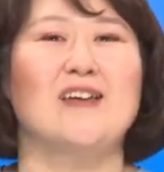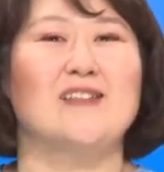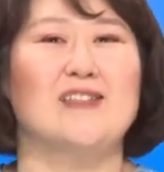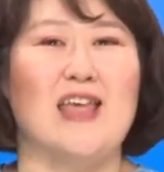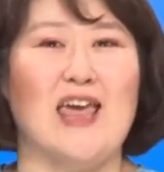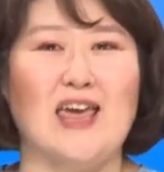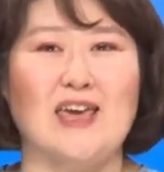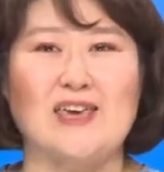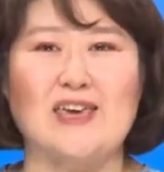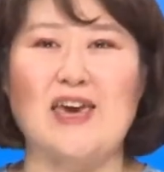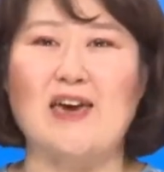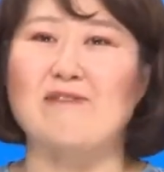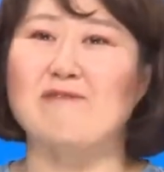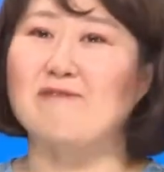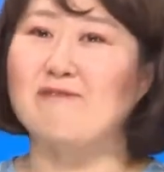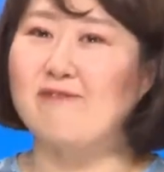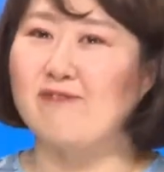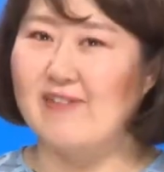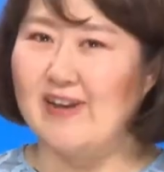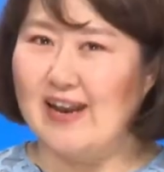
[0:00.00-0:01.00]
They can
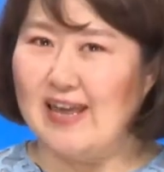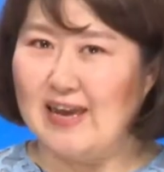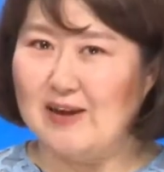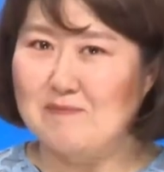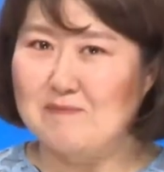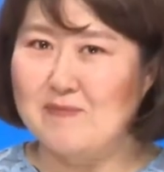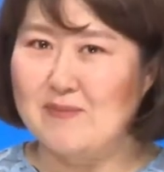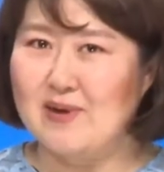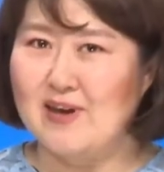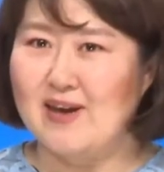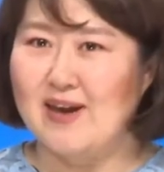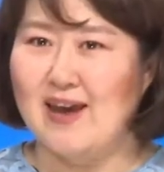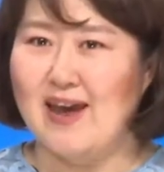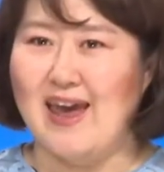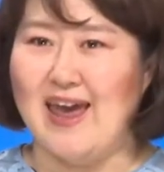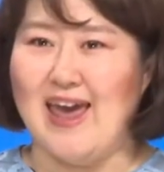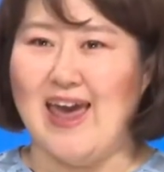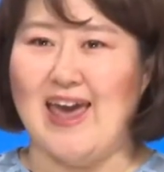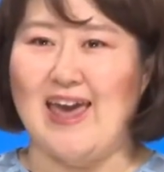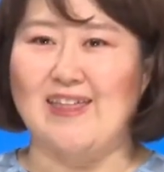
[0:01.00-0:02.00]
flip
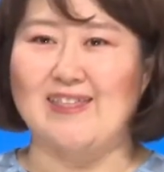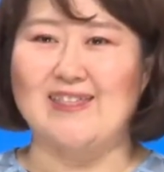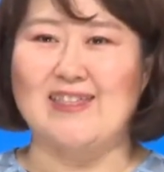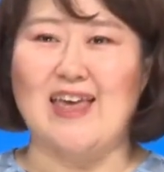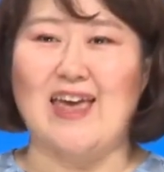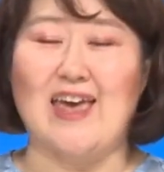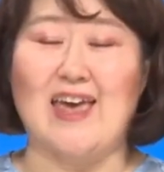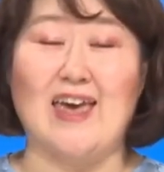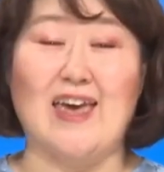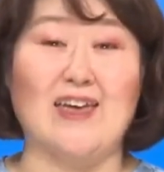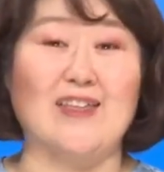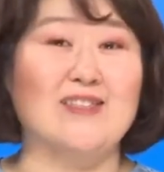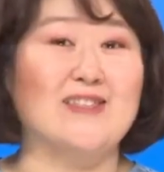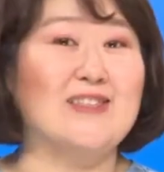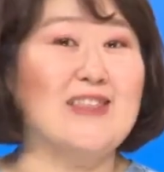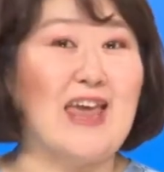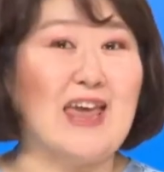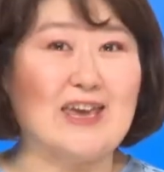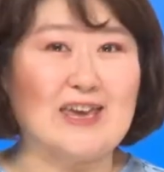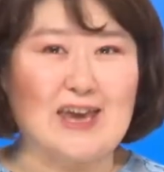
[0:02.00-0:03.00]
and then
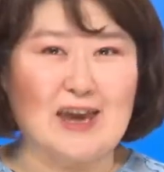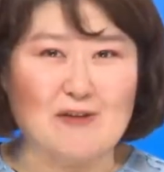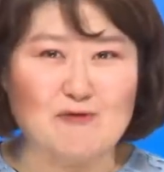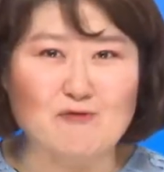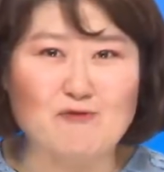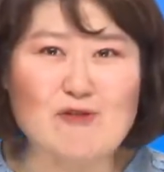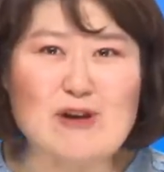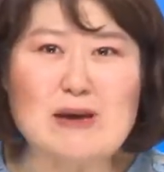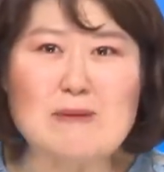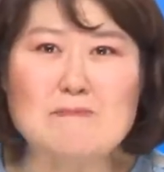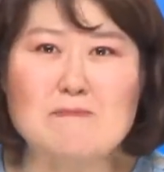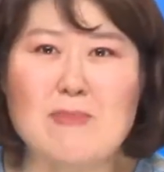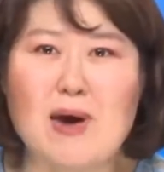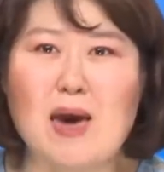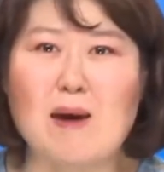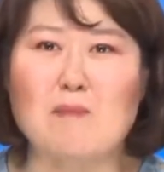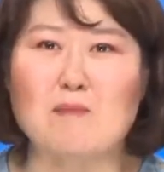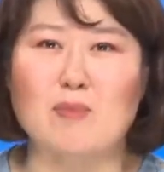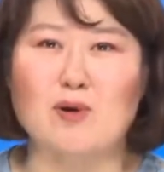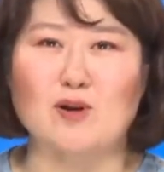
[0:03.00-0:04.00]
they can
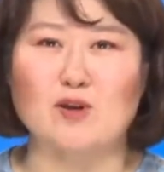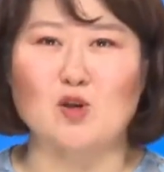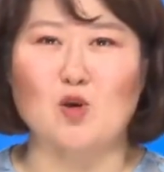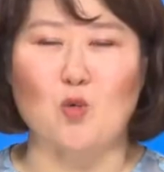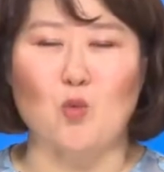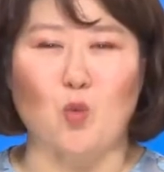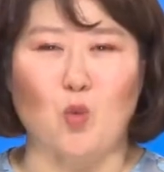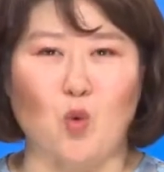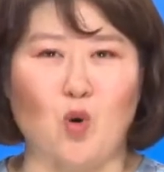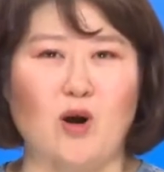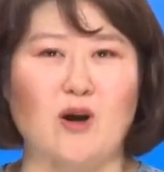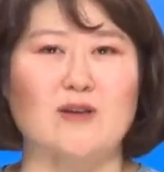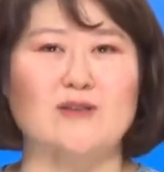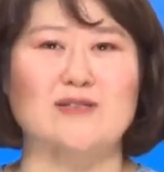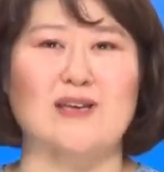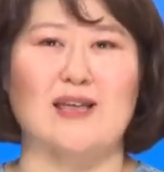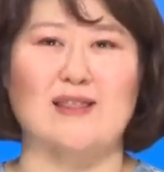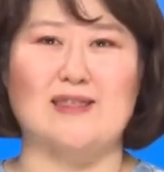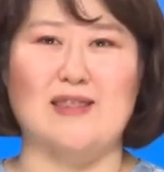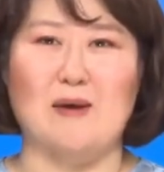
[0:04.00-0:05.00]
remember the words
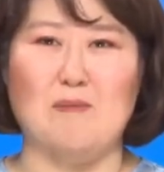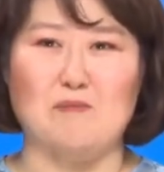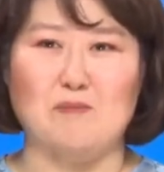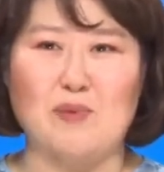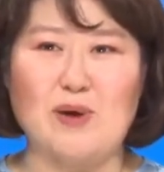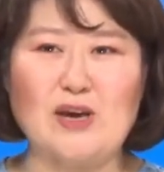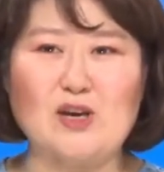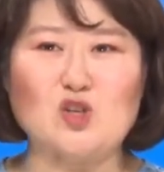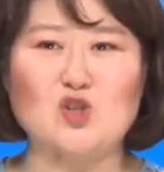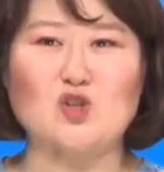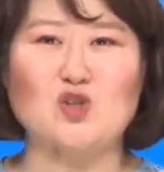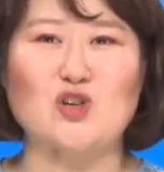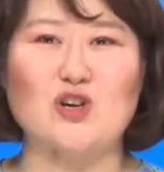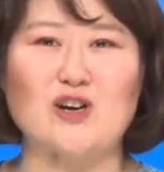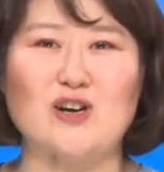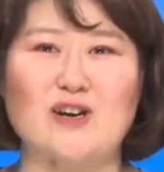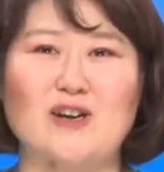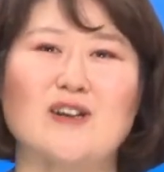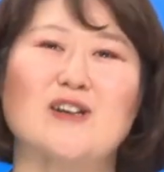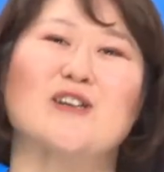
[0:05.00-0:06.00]
and then picture.